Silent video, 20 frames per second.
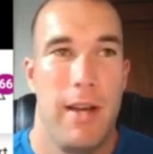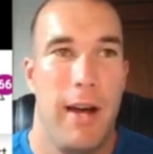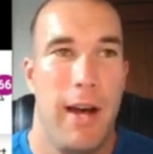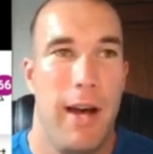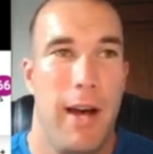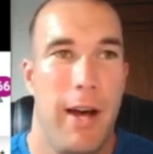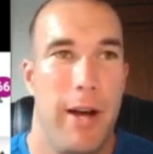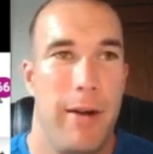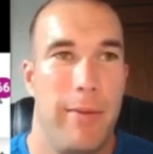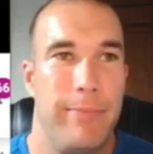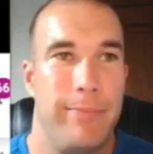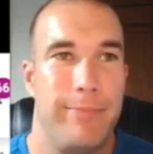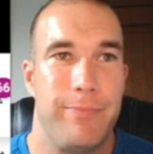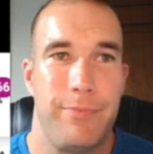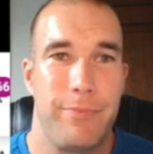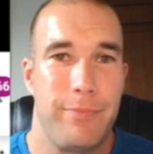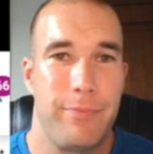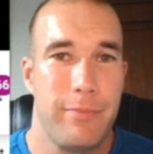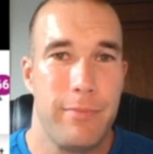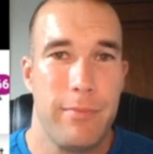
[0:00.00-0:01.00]

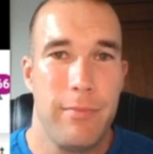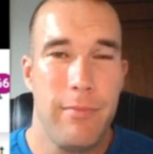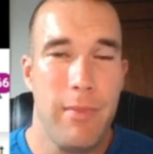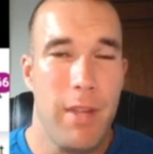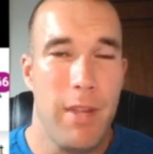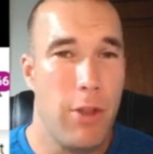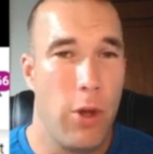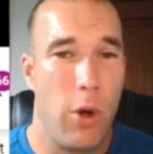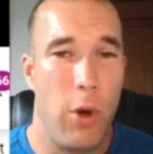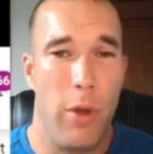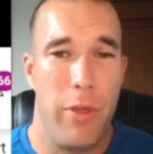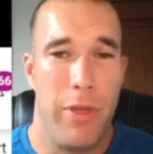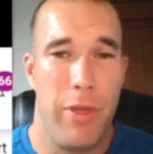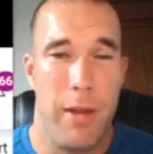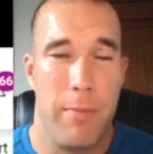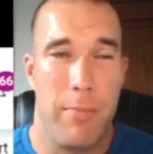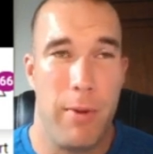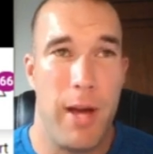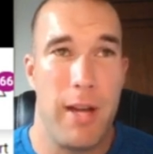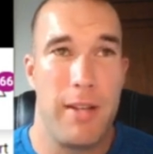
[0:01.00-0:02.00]
The whole
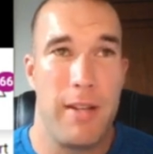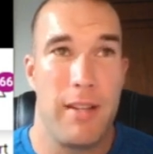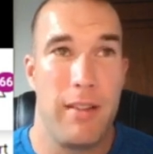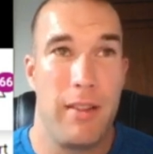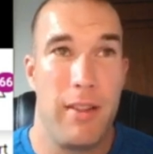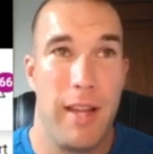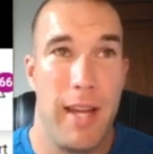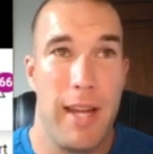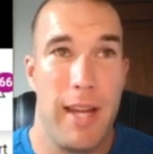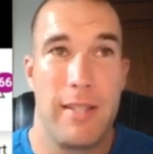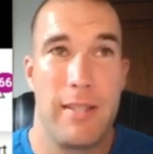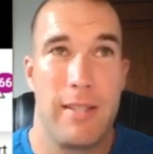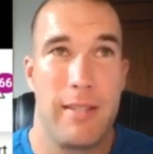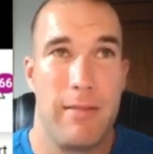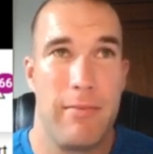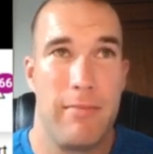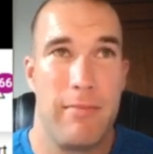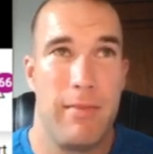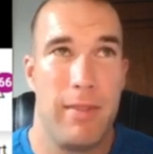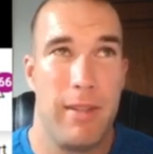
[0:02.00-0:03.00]
thing probably took
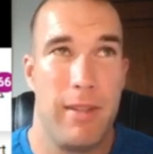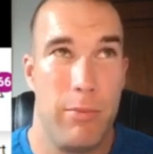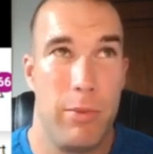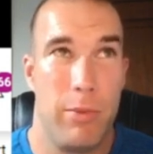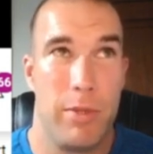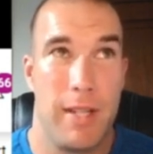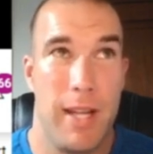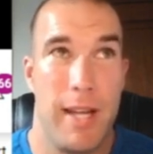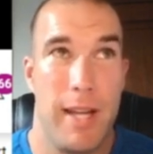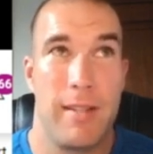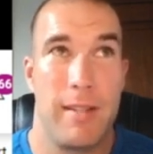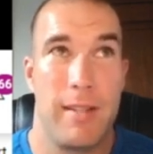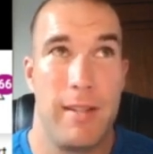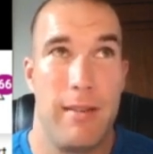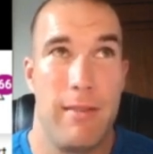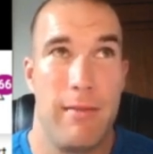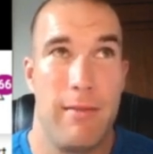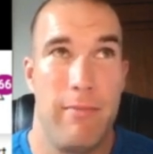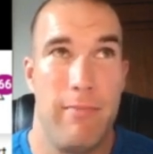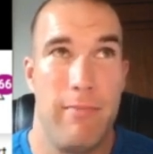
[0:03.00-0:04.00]
less
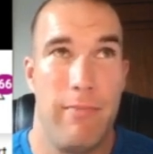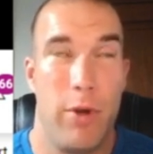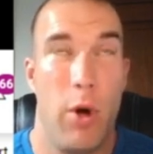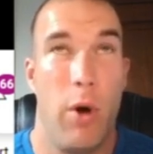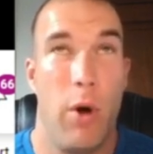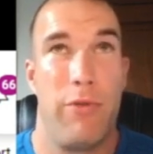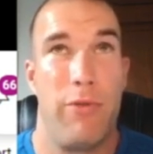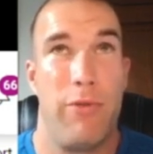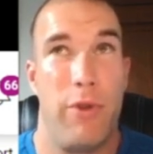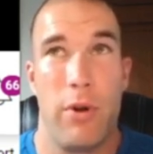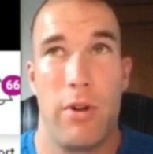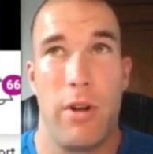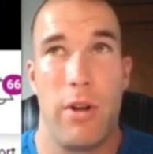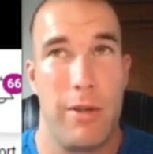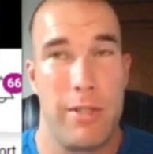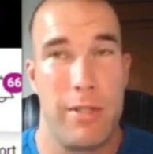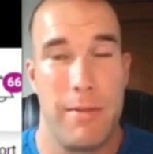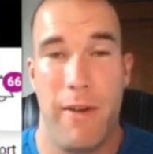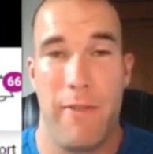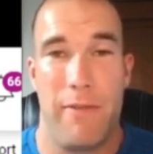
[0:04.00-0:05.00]
than the whole phone
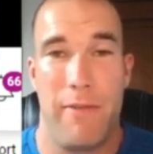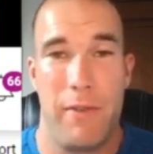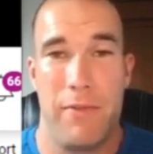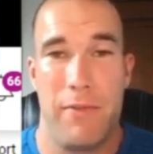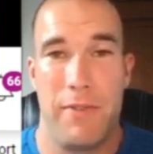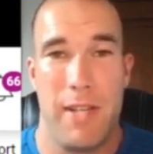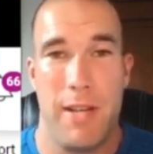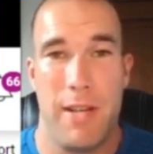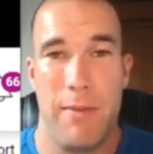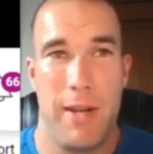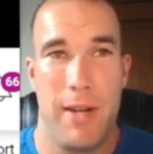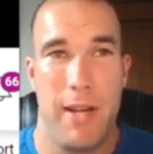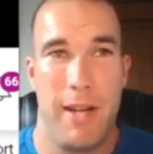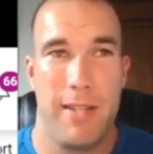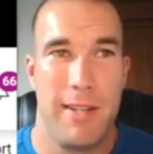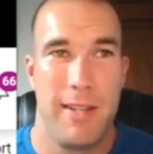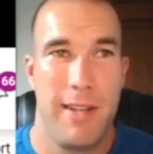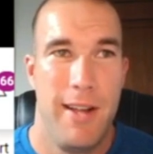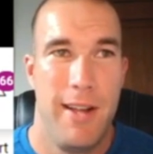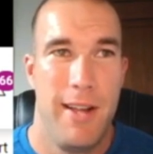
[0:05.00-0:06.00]
call was about 15
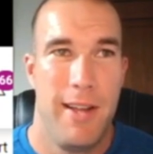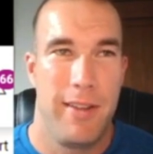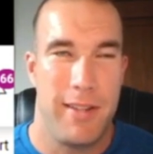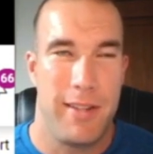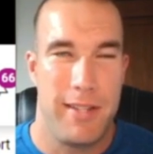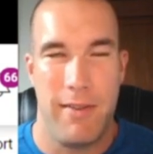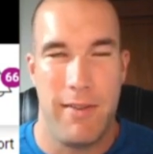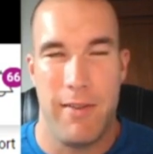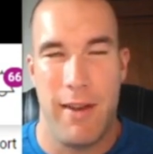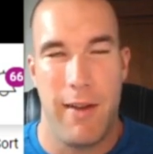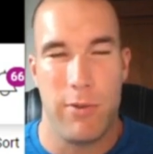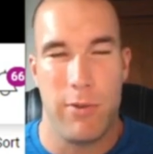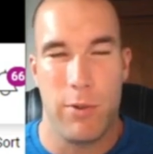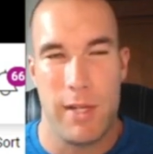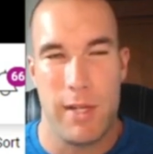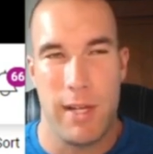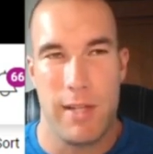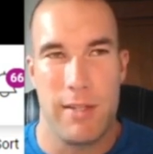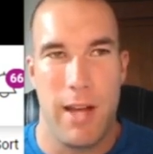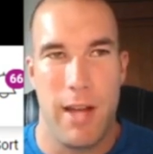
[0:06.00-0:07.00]
minutes, because even
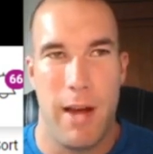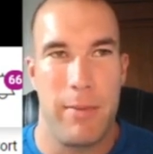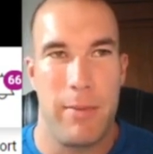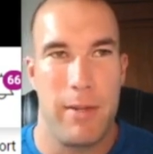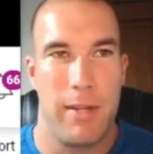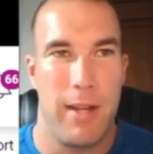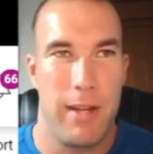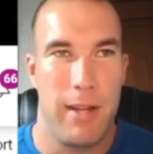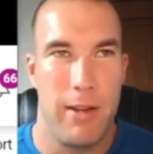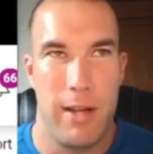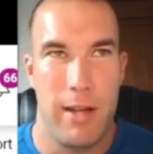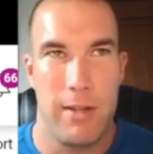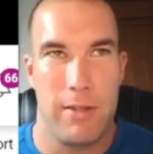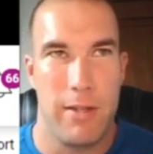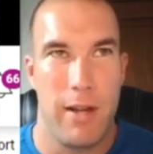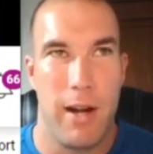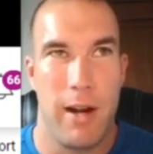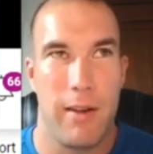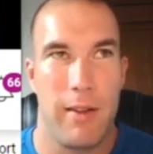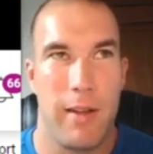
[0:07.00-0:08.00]
afterwards I stopped and I was
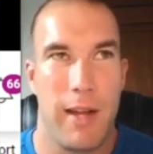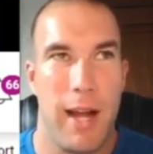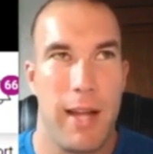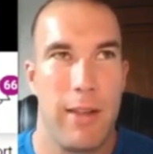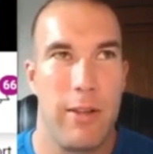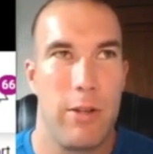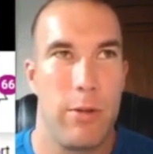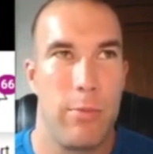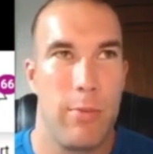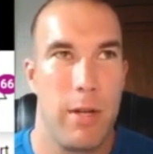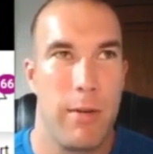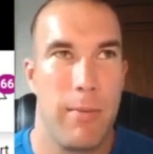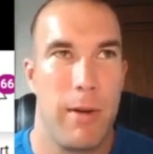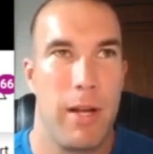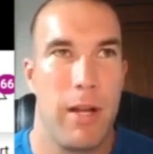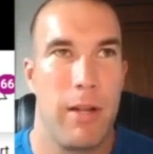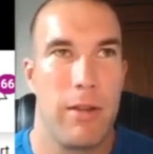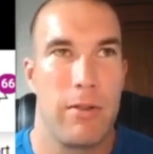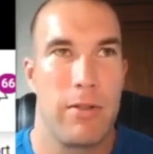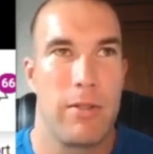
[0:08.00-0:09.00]
talking to the guy a little bit
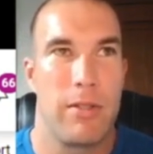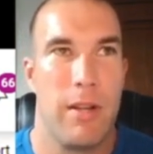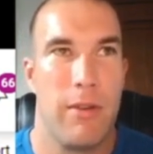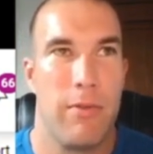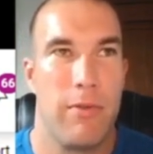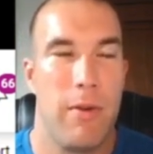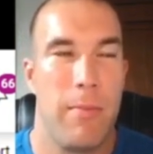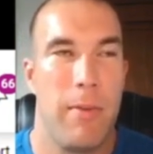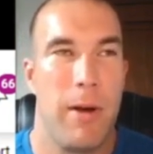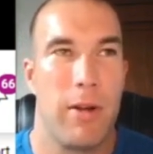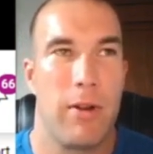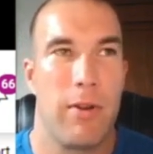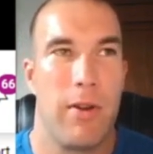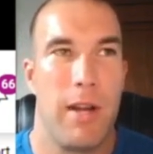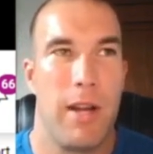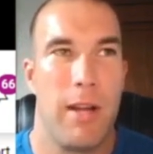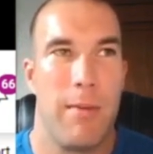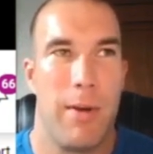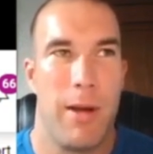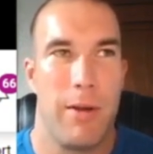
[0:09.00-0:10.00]
about other stuff about
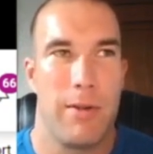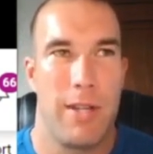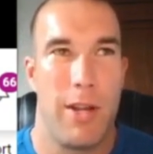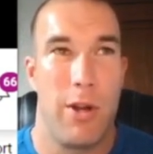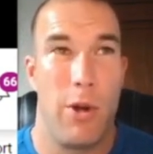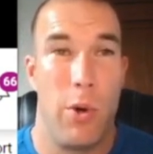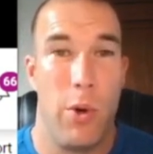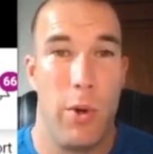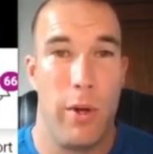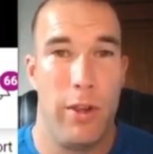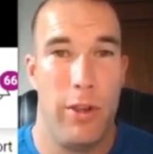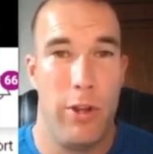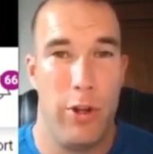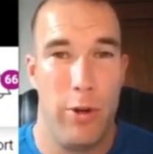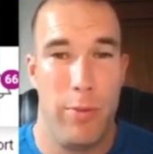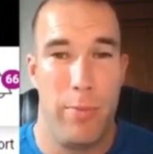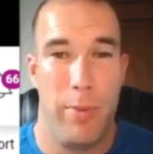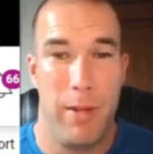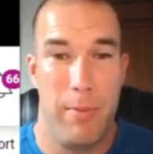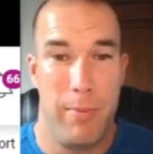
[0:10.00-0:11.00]
credit, but I was on hold a
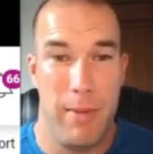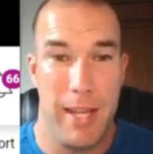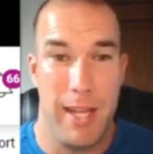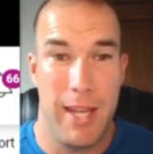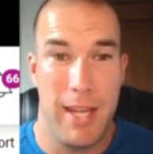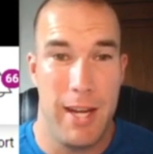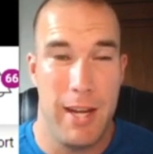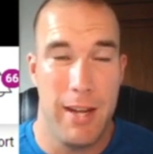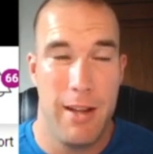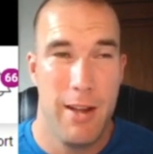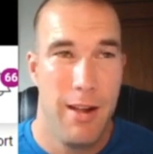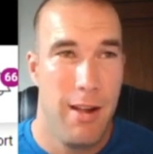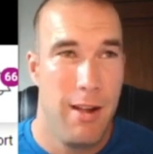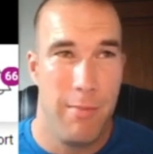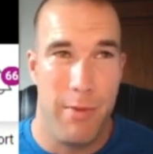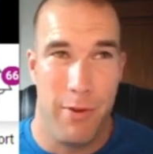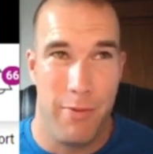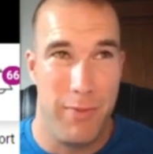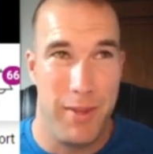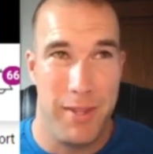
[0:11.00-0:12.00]
little bit in the beginning.
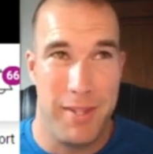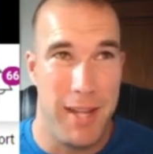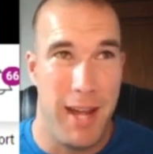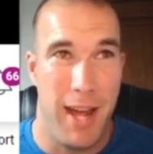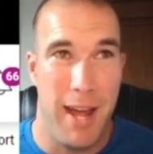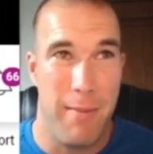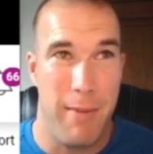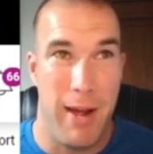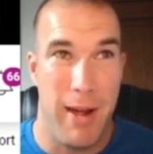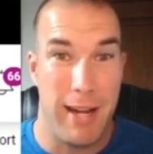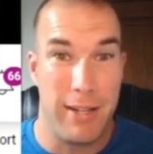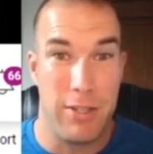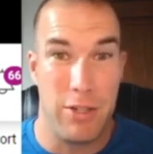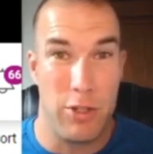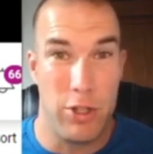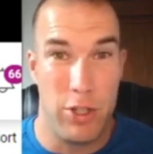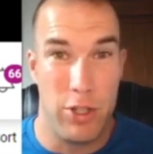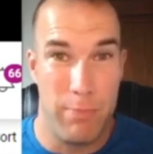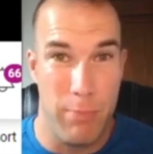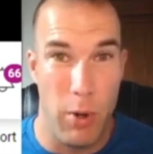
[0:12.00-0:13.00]
But from the time I
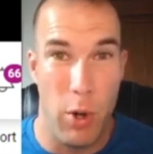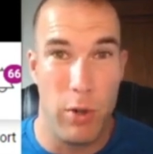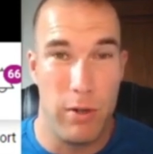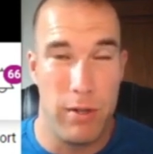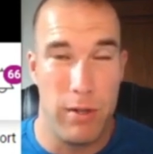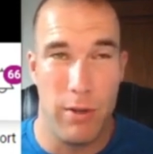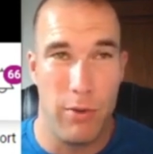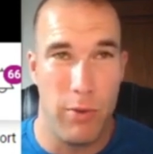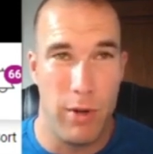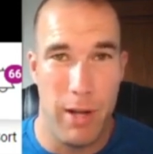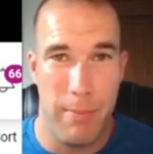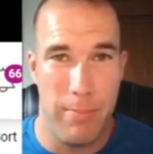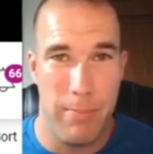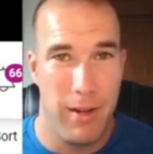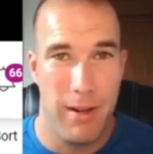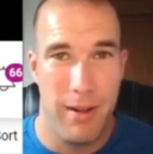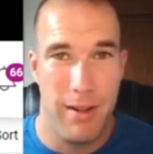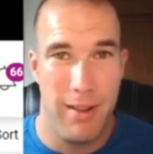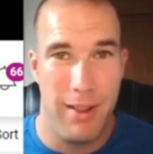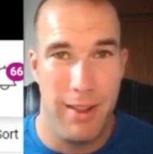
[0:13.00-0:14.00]
actually spoke to the
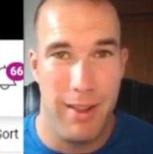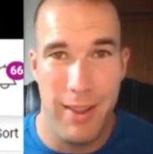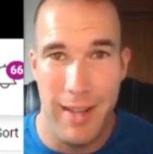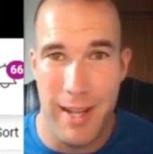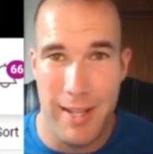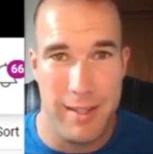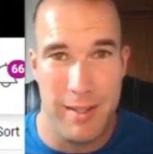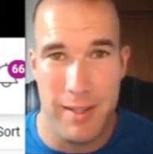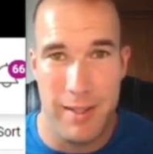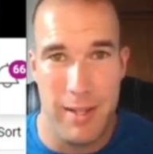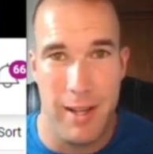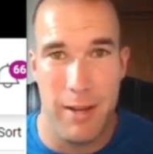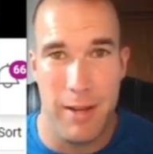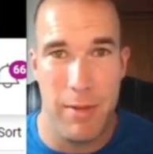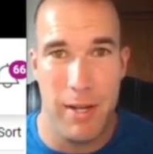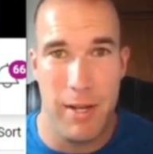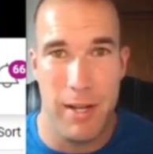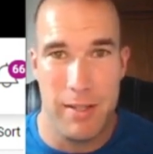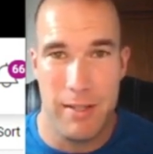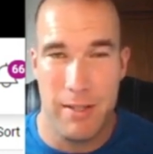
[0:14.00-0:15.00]
rep, less than
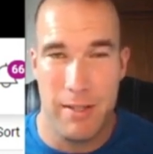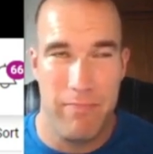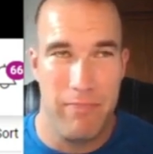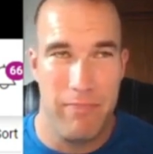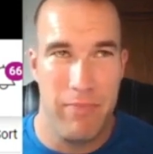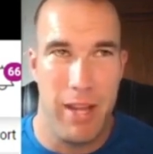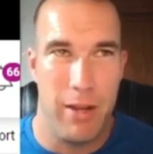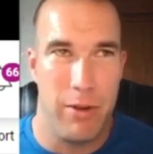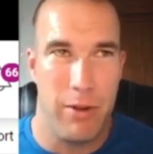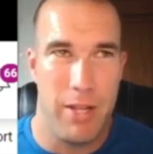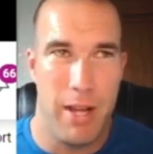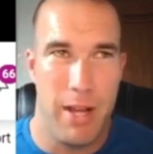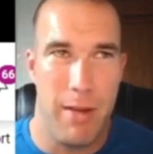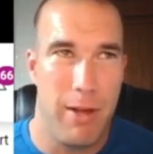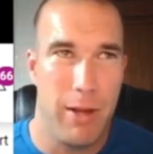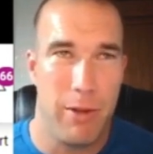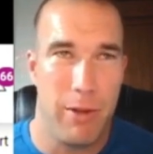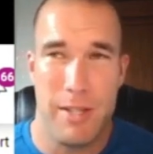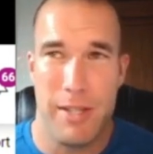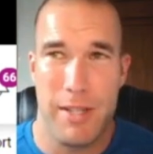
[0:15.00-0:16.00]
10 minutes. And he goes, yeah,
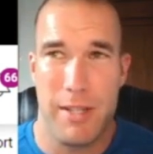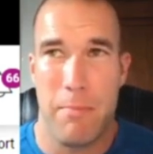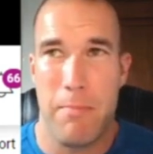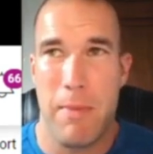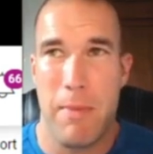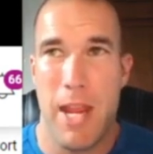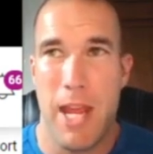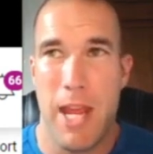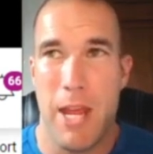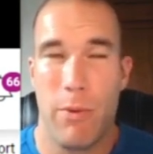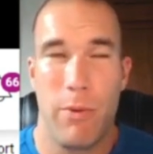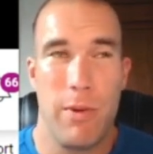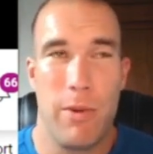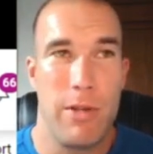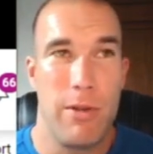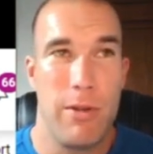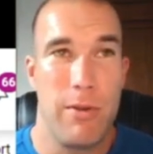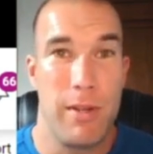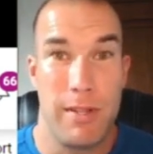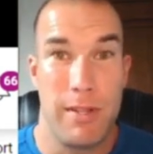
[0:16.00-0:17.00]
man, this is immediate when we
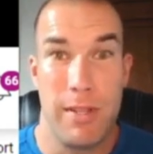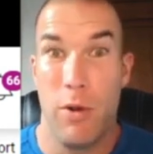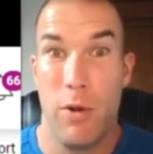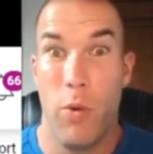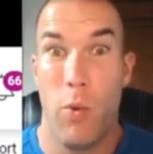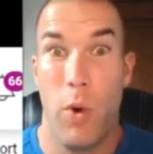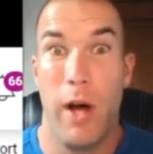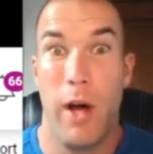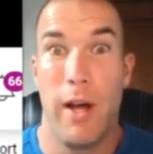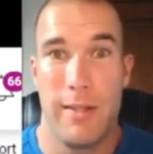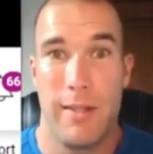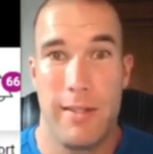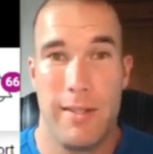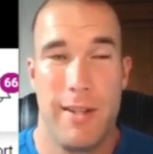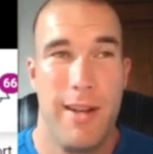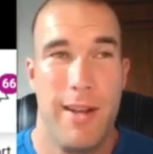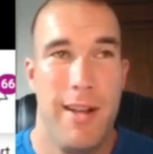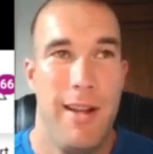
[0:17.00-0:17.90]
do this. And it was.